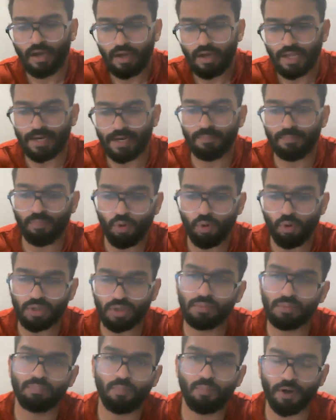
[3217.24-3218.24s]
An
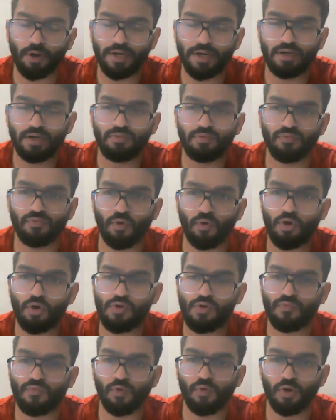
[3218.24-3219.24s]
important point
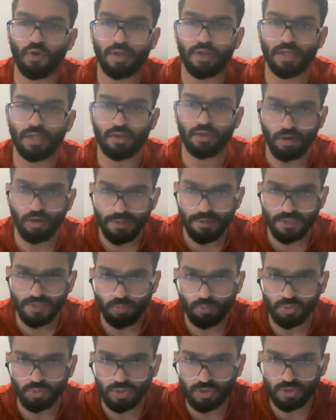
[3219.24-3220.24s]
for economics
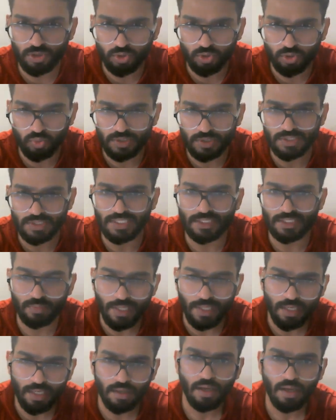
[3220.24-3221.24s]
optional students as
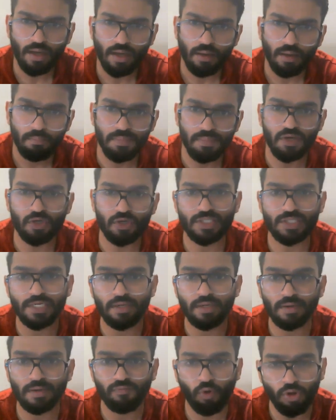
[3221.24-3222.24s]
well, because
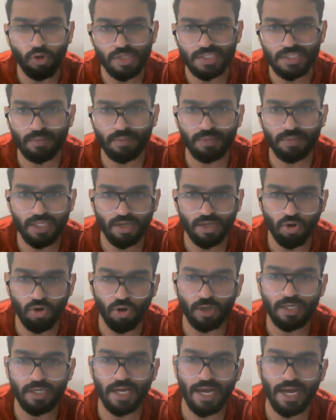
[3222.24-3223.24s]
it involves something
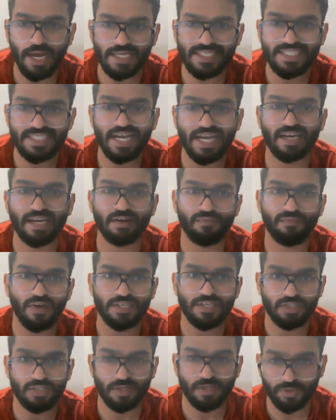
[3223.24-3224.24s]
called as
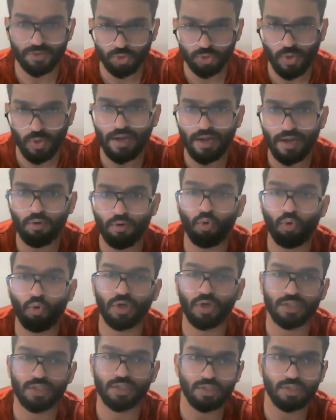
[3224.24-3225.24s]
sacrifice ratio and
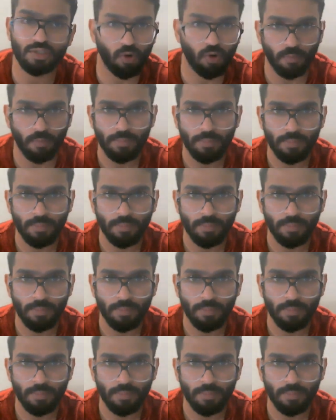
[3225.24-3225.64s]
Okun's law.